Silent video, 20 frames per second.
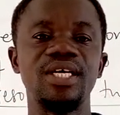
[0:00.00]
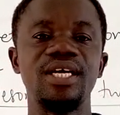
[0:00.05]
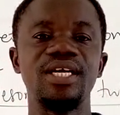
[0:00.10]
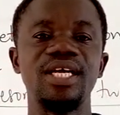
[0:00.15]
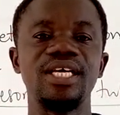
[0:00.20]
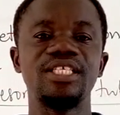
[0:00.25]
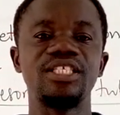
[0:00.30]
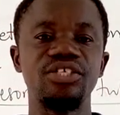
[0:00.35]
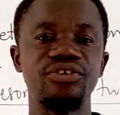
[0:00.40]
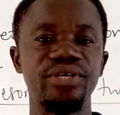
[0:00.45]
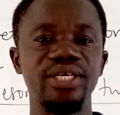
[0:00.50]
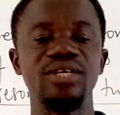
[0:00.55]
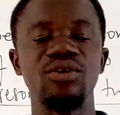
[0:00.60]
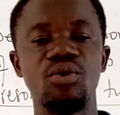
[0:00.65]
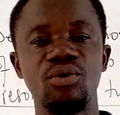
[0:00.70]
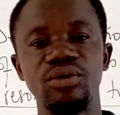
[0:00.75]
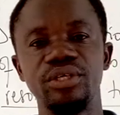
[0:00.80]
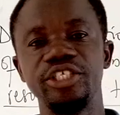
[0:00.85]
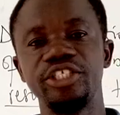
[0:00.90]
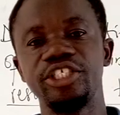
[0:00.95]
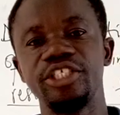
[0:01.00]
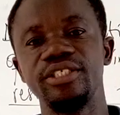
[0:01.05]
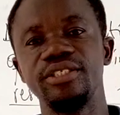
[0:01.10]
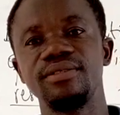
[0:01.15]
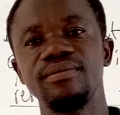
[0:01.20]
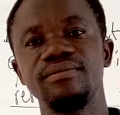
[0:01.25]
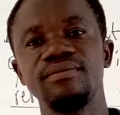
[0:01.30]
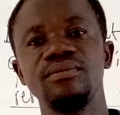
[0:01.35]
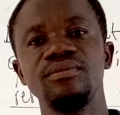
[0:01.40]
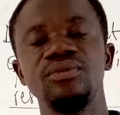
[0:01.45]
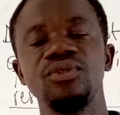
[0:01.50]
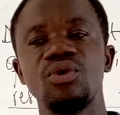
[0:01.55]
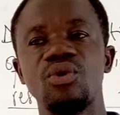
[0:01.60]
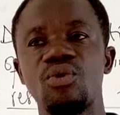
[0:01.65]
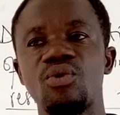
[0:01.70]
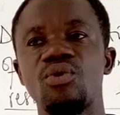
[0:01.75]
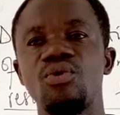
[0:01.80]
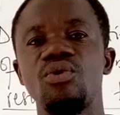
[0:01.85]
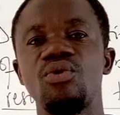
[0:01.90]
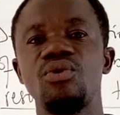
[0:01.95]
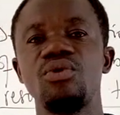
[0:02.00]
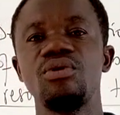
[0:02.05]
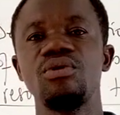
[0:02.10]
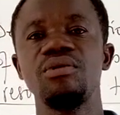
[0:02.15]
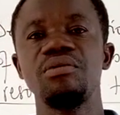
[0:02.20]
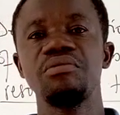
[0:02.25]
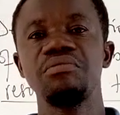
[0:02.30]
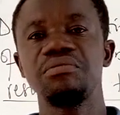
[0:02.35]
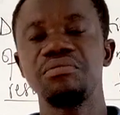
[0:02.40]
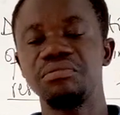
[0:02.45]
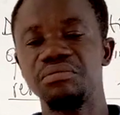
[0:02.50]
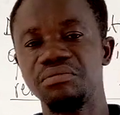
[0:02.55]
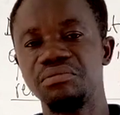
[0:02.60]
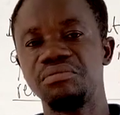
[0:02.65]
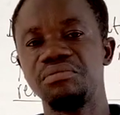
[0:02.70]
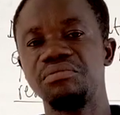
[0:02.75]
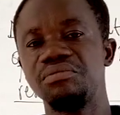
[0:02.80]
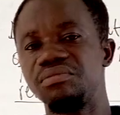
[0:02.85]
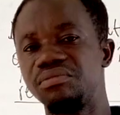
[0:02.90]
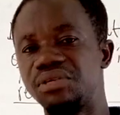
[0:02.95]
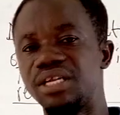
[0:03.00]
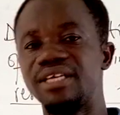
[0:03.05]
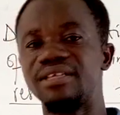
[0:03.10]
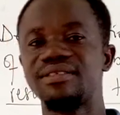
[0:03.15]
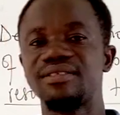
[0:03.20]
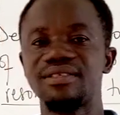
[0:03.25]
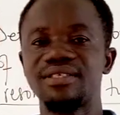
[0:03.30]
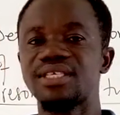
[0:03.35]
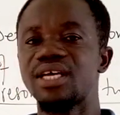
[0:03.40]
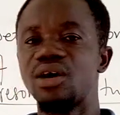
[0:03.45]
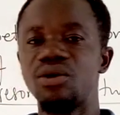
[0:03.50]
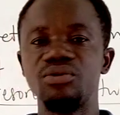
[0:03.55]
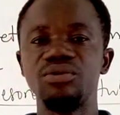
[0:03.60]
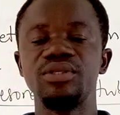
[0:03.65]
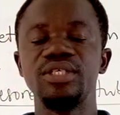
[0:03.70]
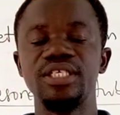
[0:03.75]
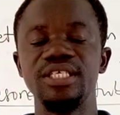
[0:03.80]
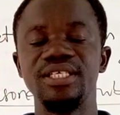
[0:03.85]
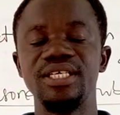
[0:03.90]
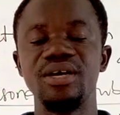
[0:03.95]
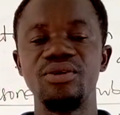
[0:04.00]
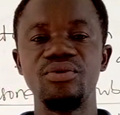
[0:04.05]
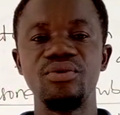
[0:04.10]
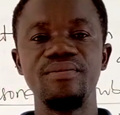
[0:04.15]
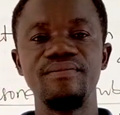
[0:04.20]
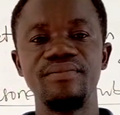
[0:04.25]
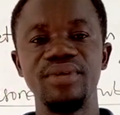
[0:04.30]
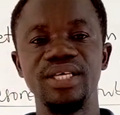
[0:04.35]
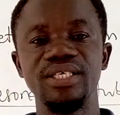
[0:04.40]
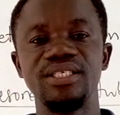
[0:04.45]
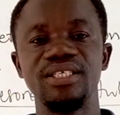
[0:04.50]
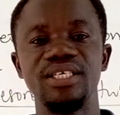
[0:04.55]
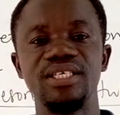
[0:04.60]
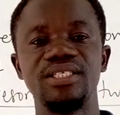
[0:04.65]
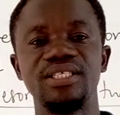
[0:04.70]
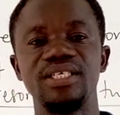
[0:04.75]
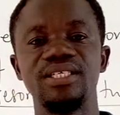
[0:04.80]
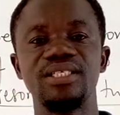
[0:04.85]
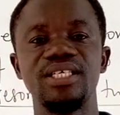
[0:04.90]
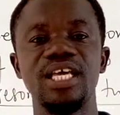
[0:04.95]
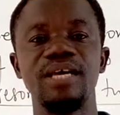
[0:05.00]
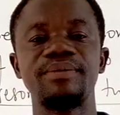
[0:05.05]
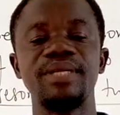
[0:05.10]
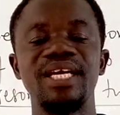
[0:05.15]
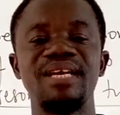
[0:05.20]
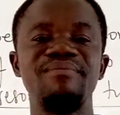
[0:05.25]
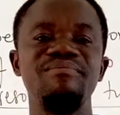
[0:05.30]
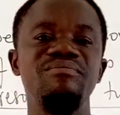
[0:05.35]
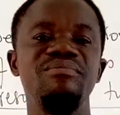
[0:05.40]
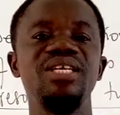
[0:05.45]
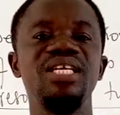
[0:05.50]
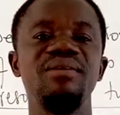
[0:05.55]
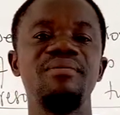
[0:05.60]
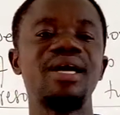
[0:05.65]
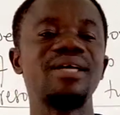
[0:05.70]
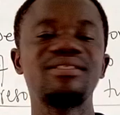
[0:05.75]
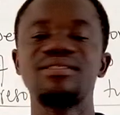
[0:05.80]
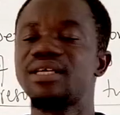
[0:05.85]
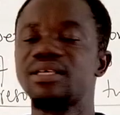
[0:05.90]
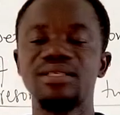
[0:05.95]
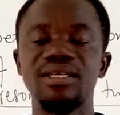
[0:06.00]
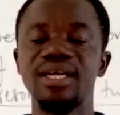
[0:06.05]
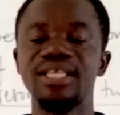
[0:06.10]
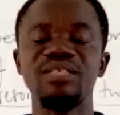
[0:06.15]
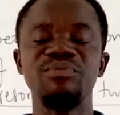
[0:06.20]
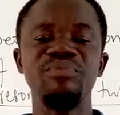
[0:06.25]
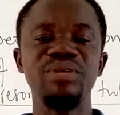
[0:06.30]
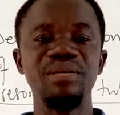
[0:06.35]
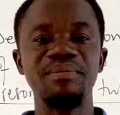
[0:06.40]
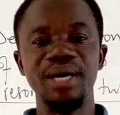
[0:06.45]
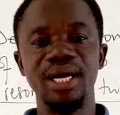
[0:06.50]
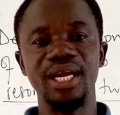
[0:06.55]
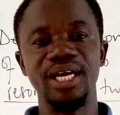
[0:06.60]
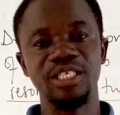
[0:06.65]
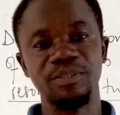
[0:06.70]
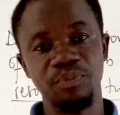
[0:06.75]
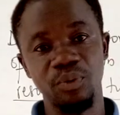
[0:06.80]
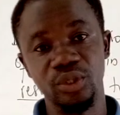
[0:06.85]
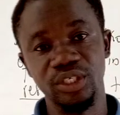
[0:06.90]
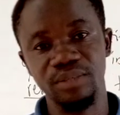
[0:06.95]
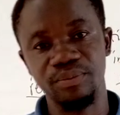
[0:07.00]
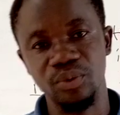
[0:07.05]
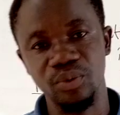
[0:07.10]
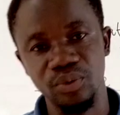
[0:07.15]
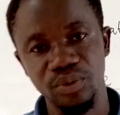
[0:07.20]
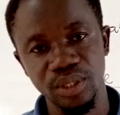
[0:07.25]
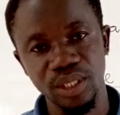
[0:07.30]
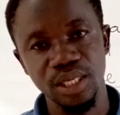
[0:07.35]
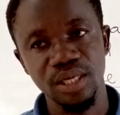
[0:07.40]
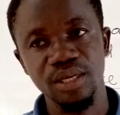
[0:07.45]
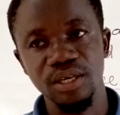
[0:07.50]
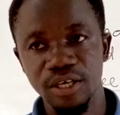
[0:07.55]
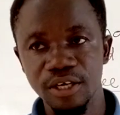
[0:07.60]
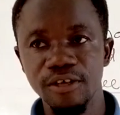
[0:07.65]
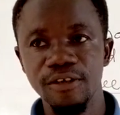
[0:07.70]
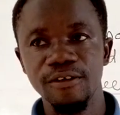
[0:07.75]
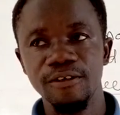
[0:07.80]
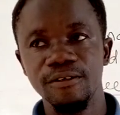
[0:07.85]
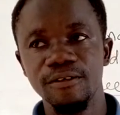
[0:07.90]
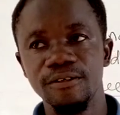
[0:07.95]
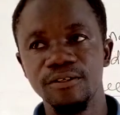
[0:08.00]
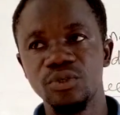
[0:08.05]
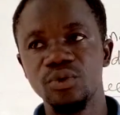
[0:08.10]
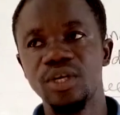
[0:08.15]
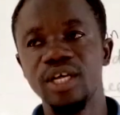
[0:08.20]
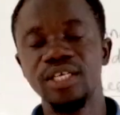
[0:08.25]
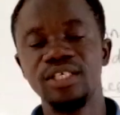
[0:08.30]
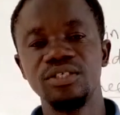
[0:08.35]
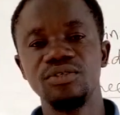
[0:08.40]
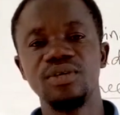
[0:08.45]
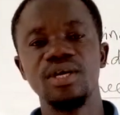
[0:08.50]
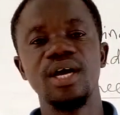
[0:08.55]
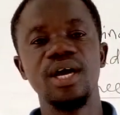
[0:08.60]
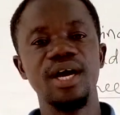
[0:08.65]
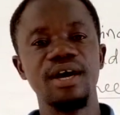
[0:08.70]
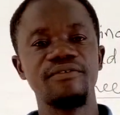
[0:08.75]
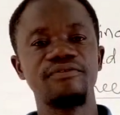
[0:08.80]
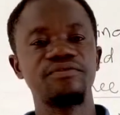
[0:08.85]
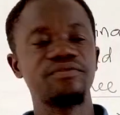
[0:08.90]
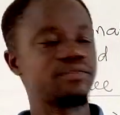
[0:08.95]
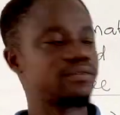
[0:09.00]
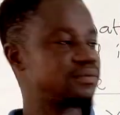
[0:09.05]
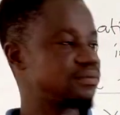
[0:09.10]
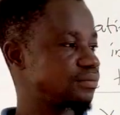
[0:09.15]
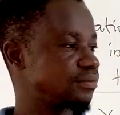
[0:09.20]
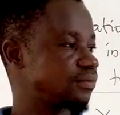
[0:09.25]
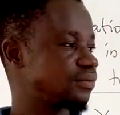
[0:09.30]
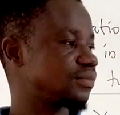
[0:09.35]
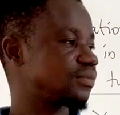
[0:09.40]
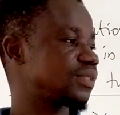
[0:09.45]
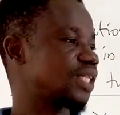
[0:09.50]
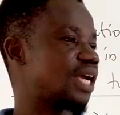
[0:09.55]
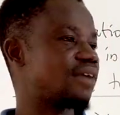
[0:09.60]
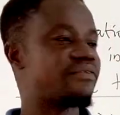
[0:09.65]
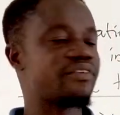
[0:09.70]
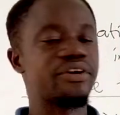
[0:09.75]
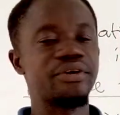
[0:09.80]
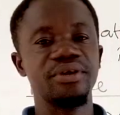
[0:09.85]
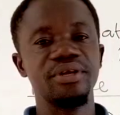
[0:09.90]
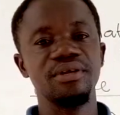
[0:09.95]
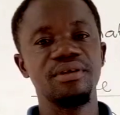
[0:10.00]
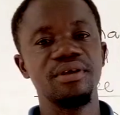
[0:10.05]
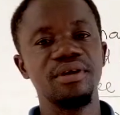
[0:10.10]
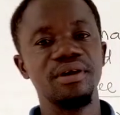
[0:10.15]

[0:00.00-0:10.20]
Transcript: under serene condition, or the sound in the room is kept at as minimal as possible, so that you can have a very